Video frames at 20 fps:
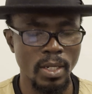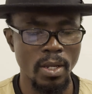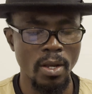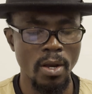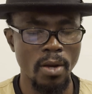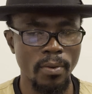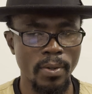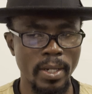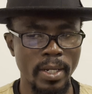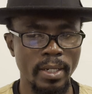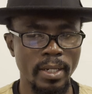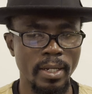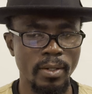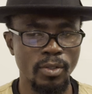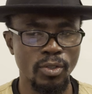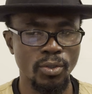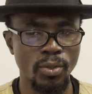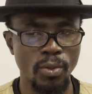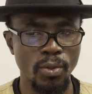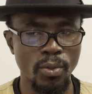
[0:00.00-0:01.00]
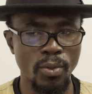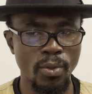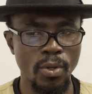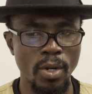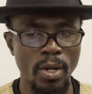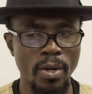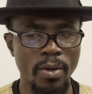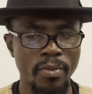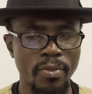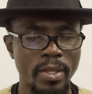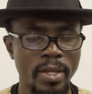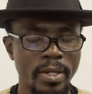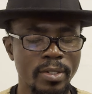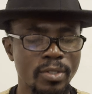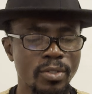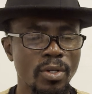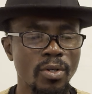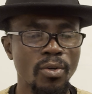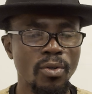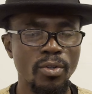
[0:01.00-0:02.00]
All right, so there's
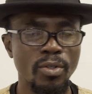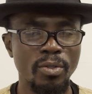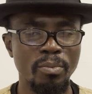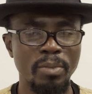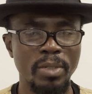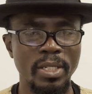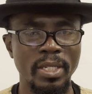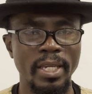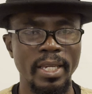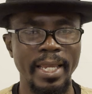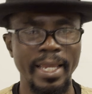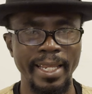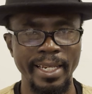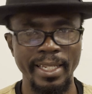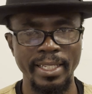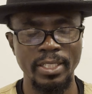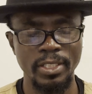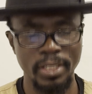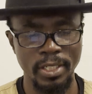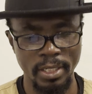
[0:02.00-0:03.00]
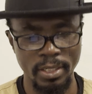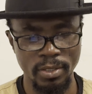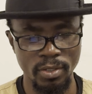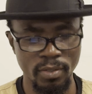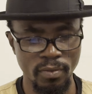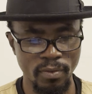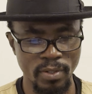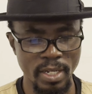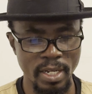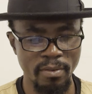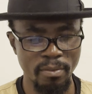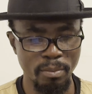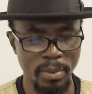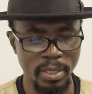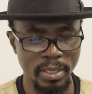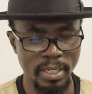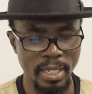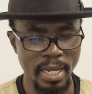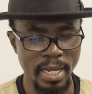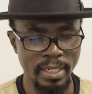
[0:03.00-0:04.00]
not going to be any change of
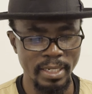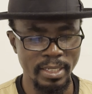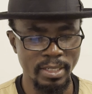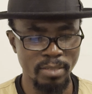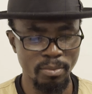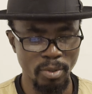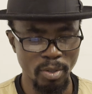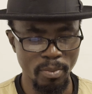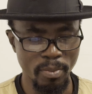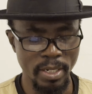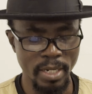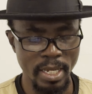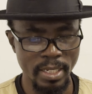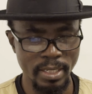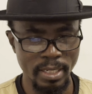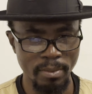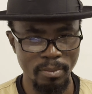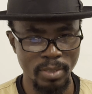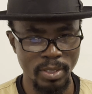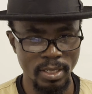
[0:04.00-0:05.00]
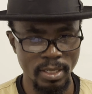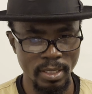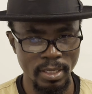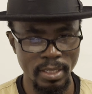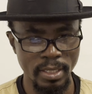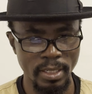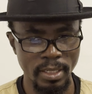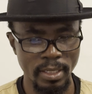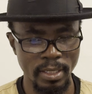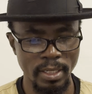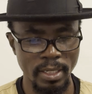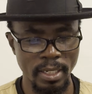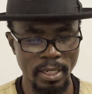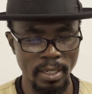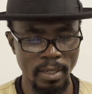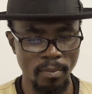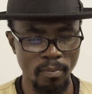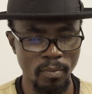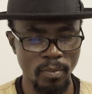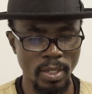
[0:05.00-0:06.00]
government at this moment, as I'm seeing it.
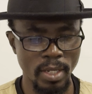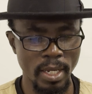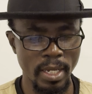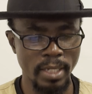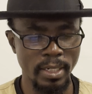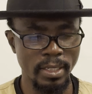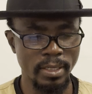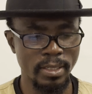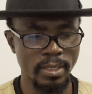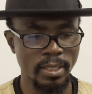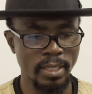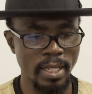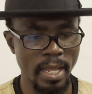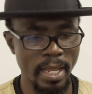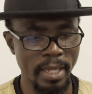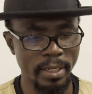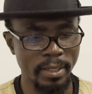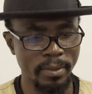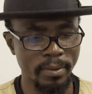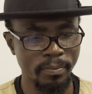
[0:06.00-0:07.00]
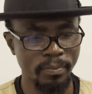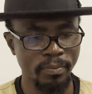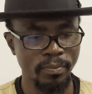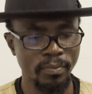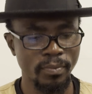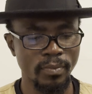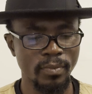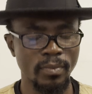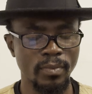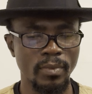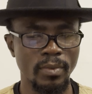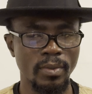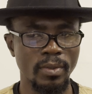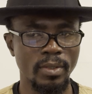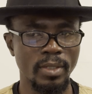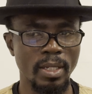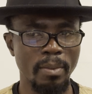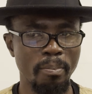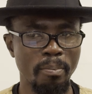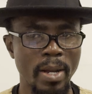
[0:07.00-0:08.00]
And it's like
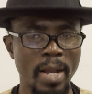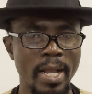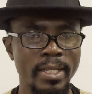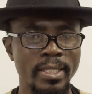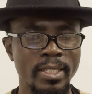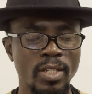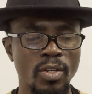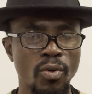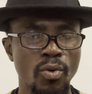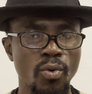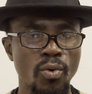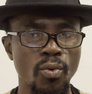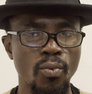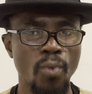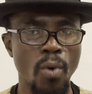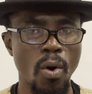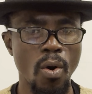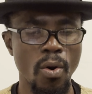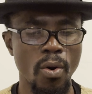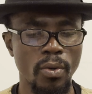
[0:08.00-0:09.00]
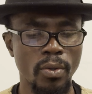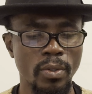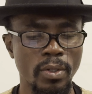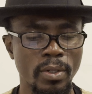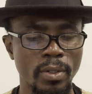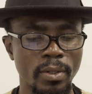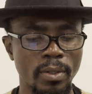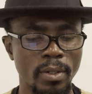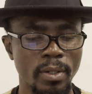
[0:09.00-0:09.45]
the party who won